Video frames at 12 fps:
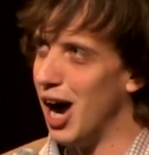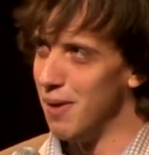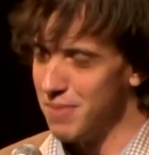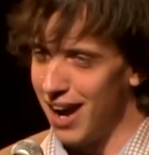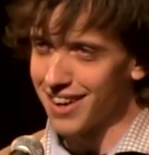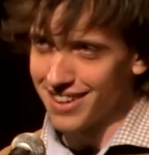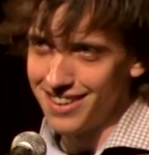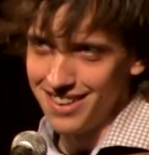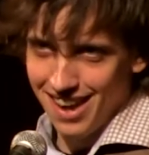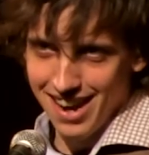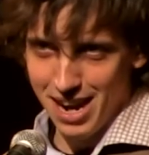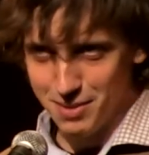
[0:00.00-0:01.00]
I'm not going to
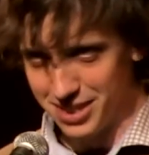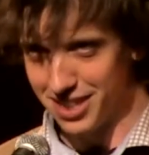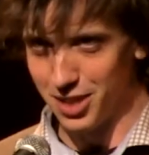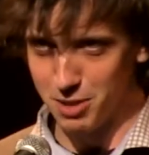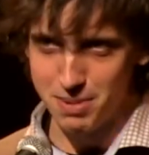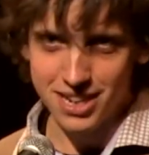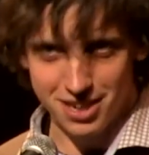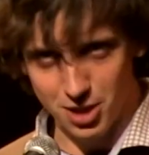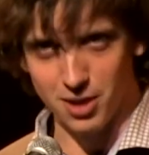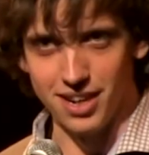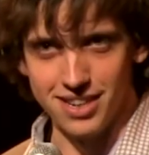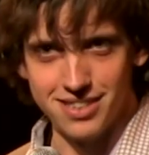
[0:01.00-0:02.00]
lie. I was a little bit
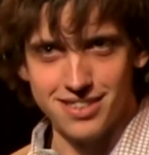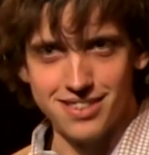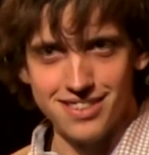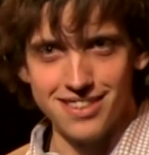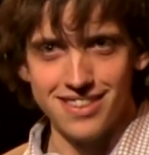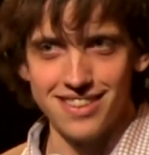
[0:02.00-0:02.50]
curious.